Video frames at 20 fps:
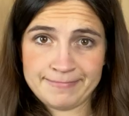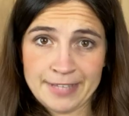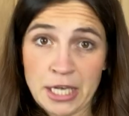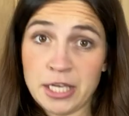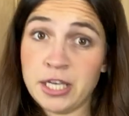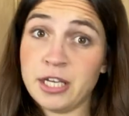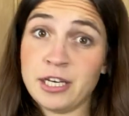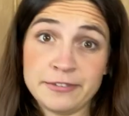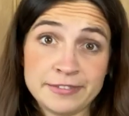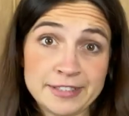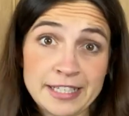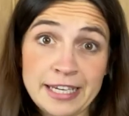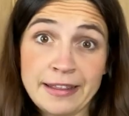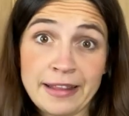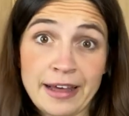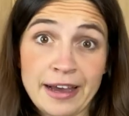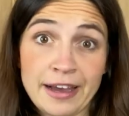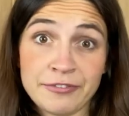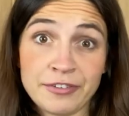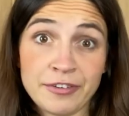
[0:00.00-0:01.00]
You'll have seen
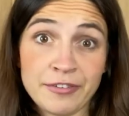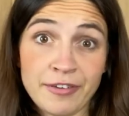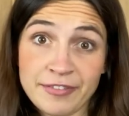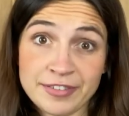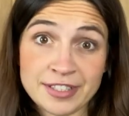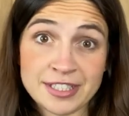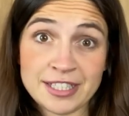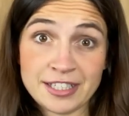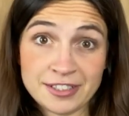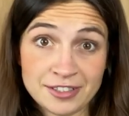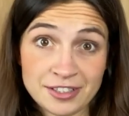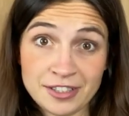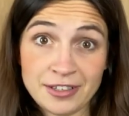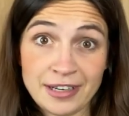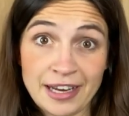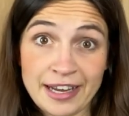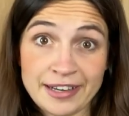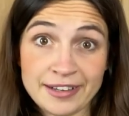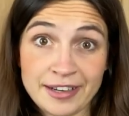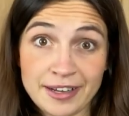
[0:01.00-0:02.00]
that if you've ever seen
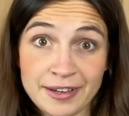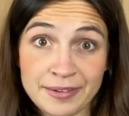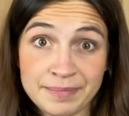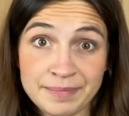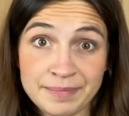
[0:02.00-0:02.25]
Zoolander.